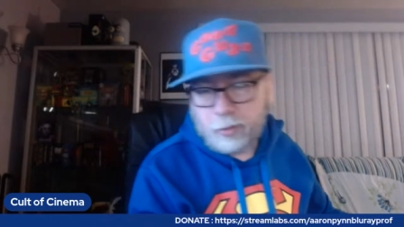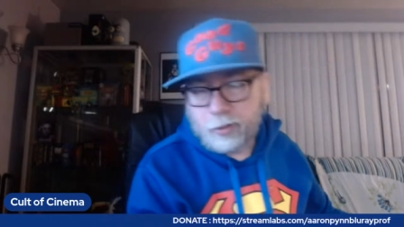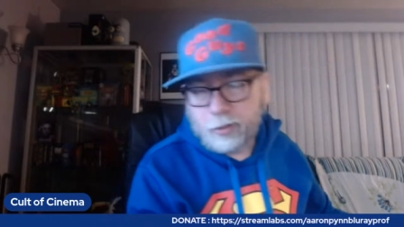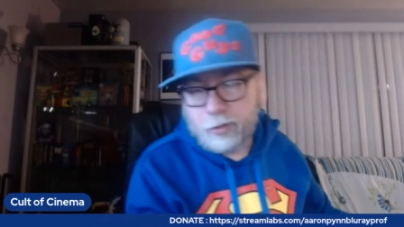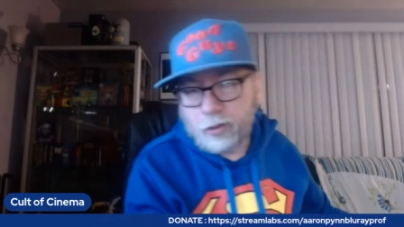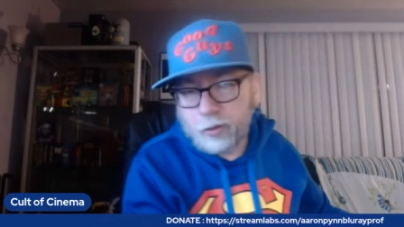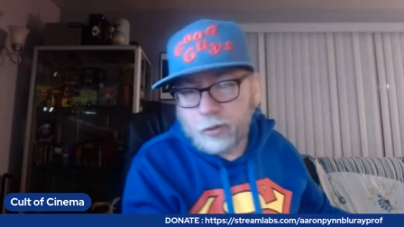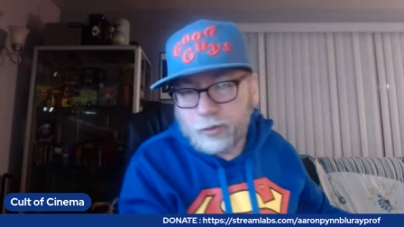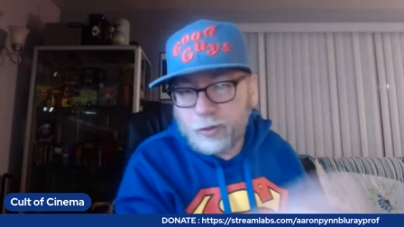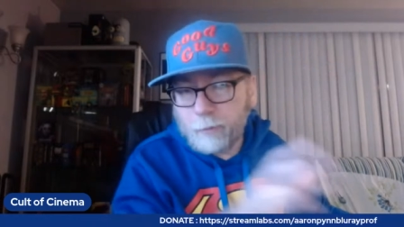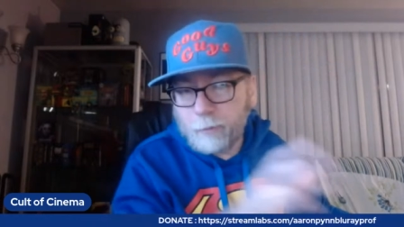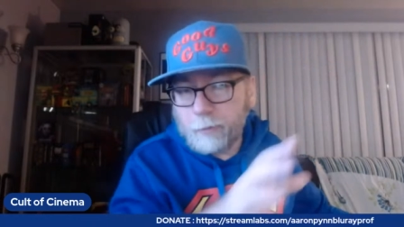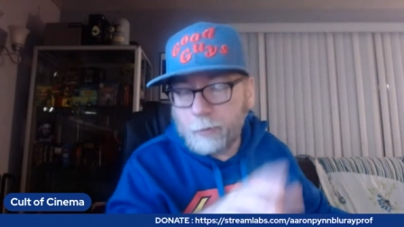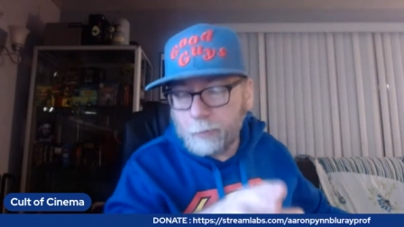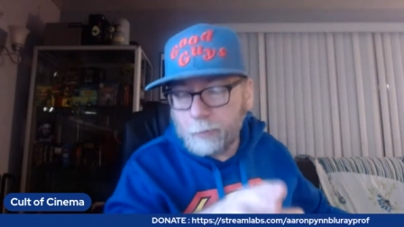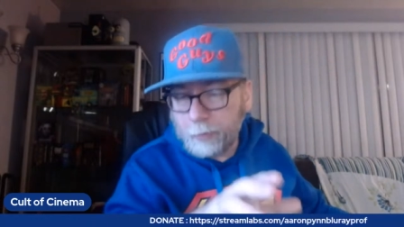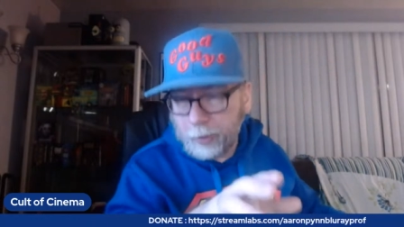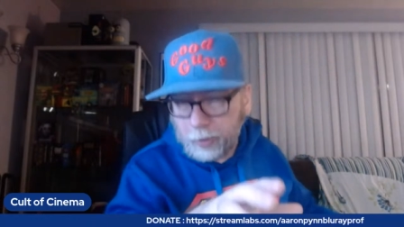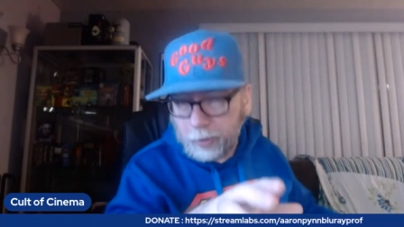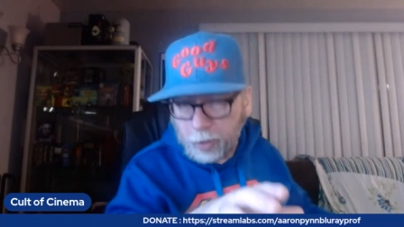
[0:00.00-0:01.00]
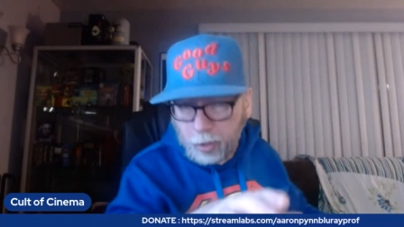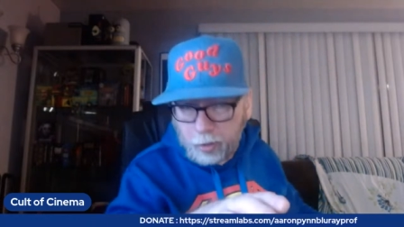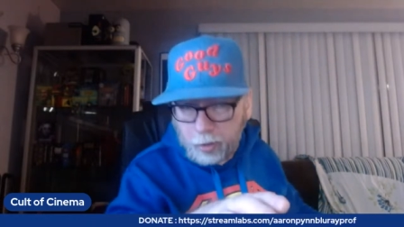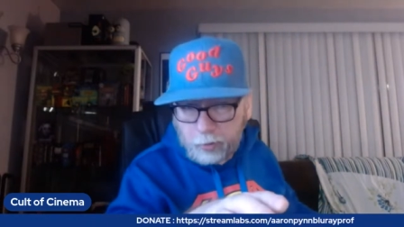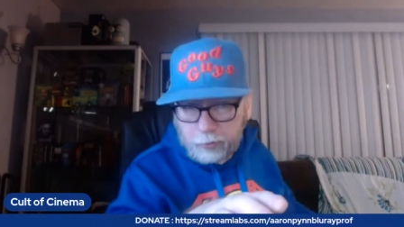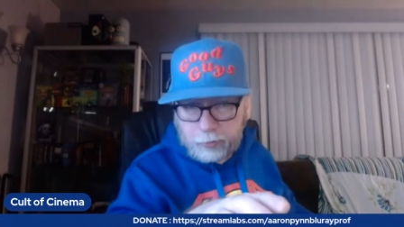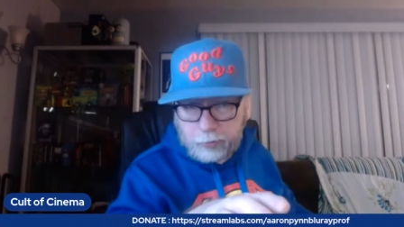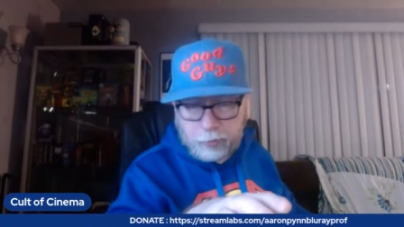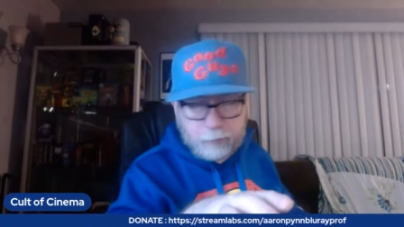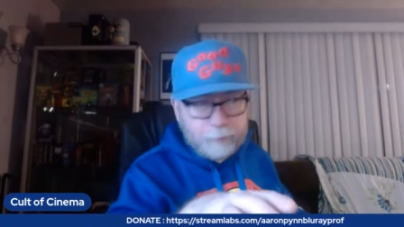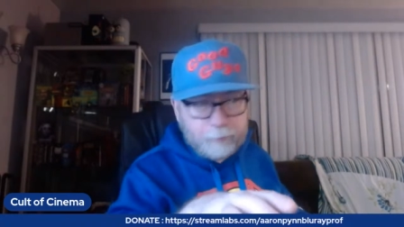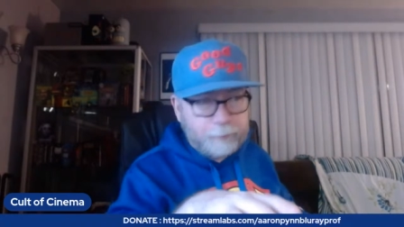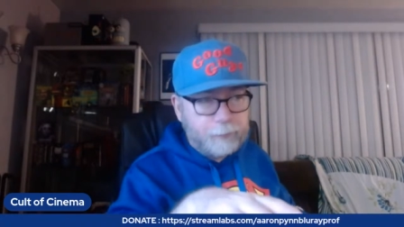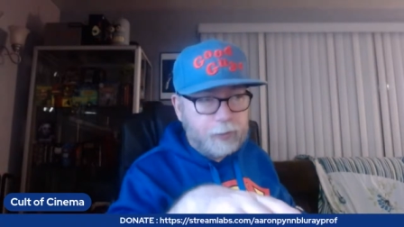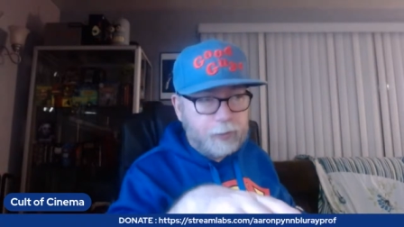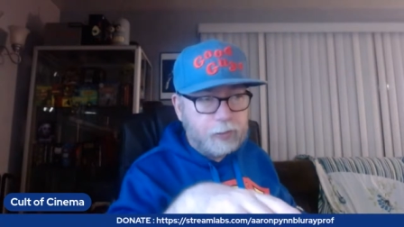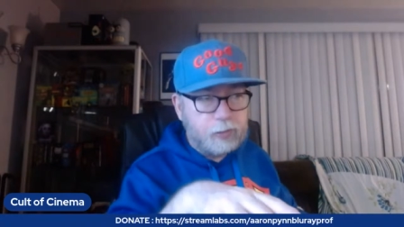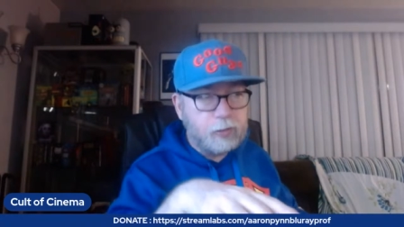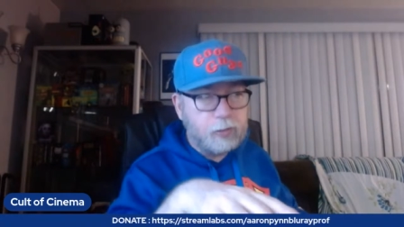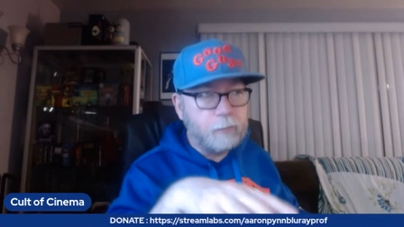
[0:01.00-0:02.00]
So some people buy cars.
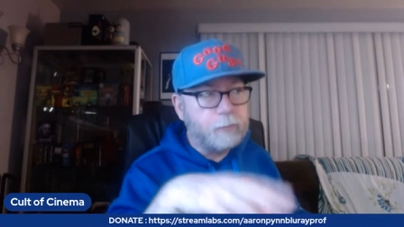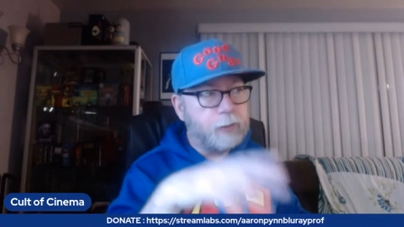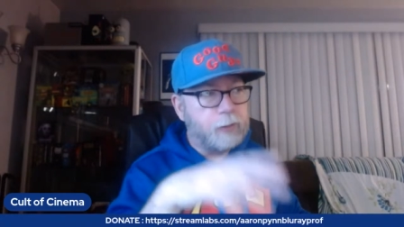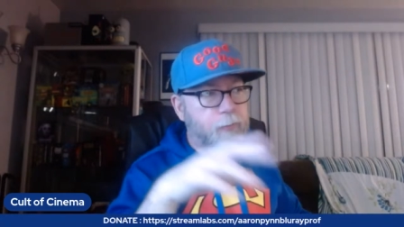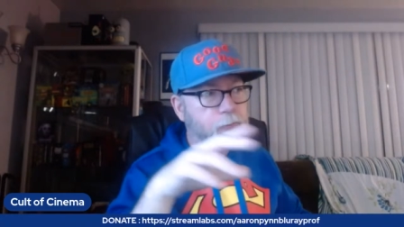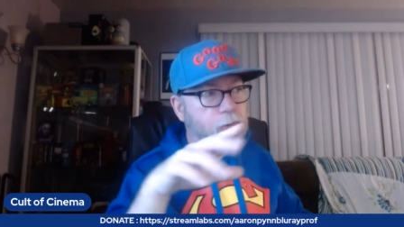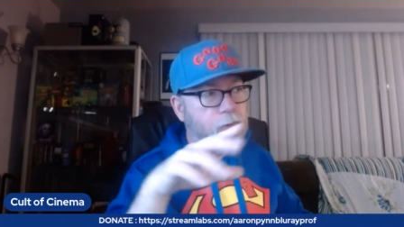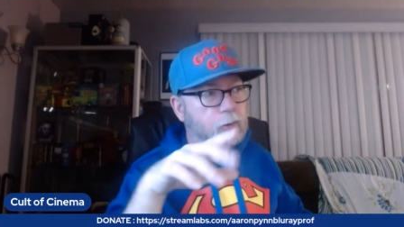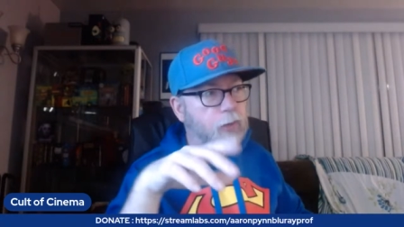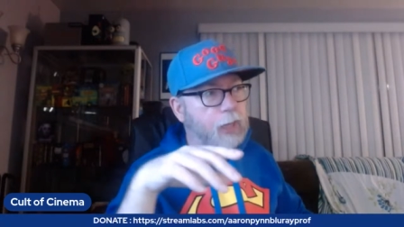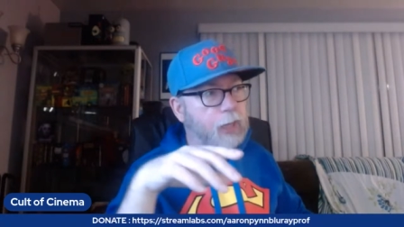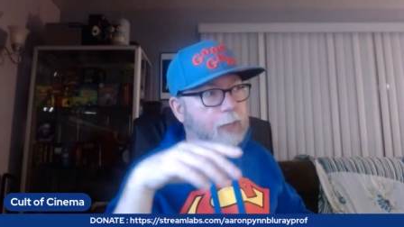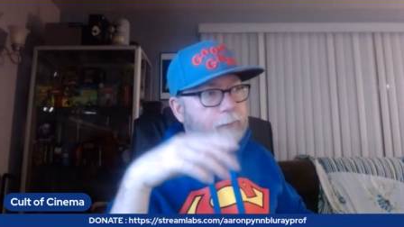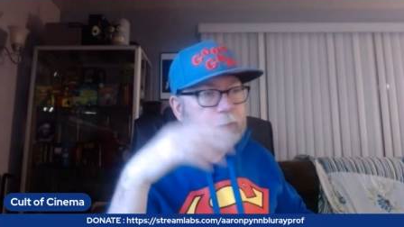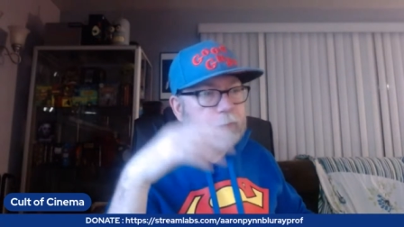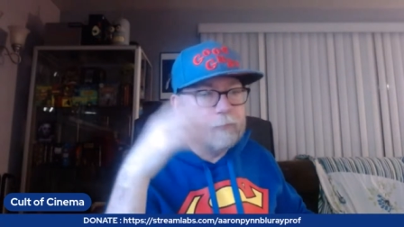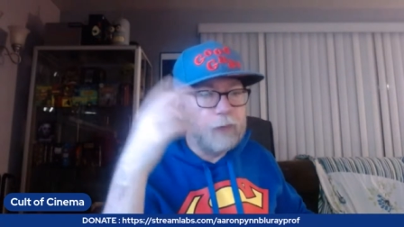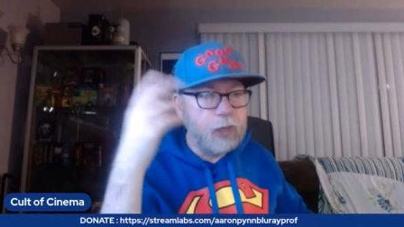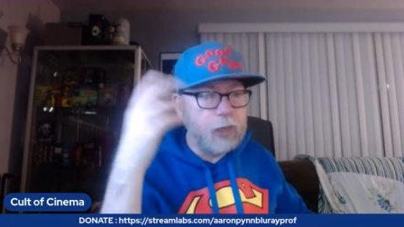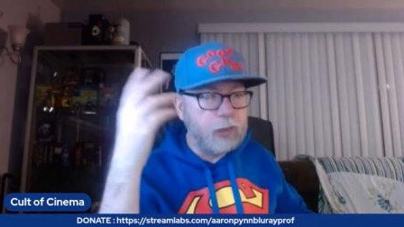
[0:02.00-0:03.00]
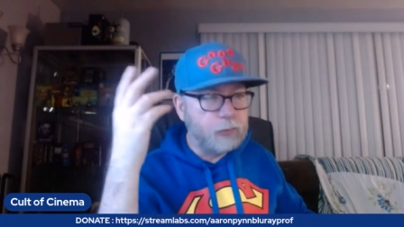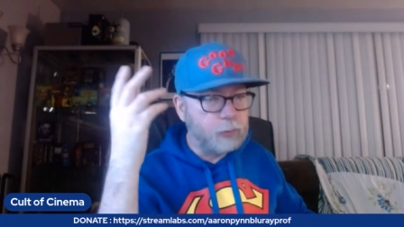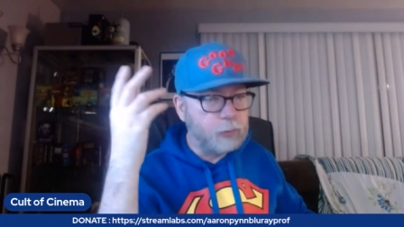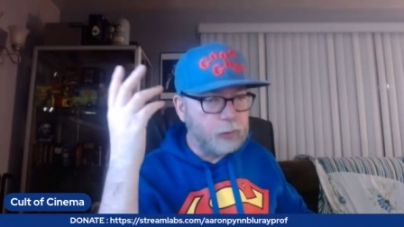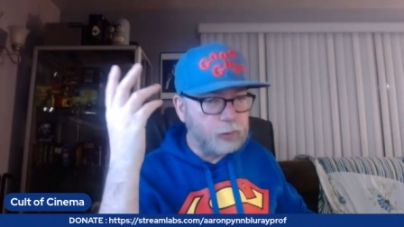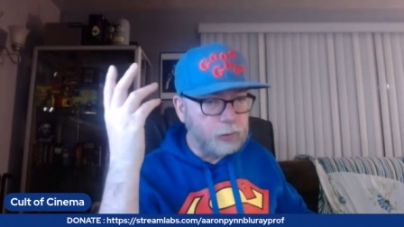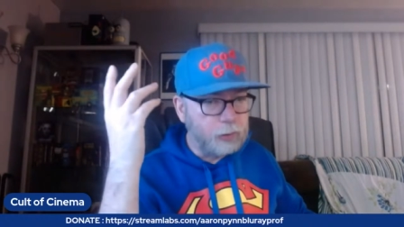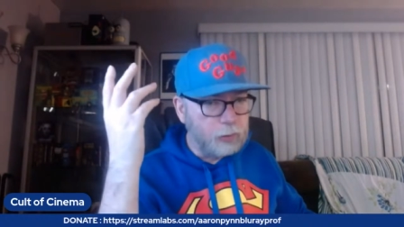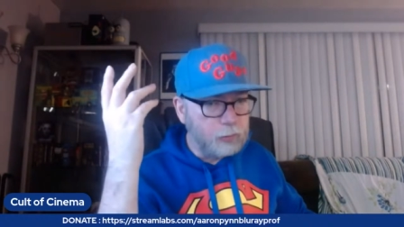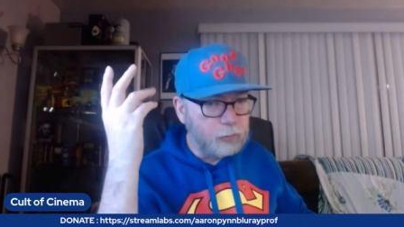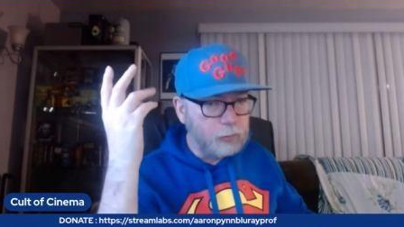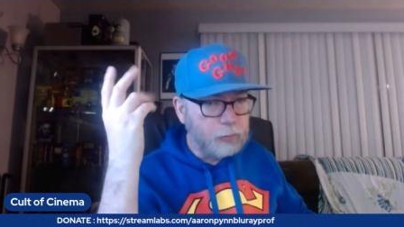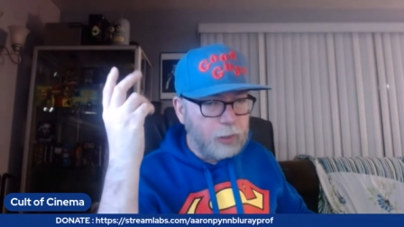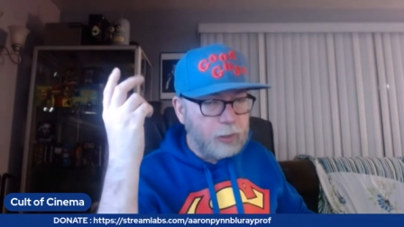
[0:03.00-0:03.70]
Some people have affairs with their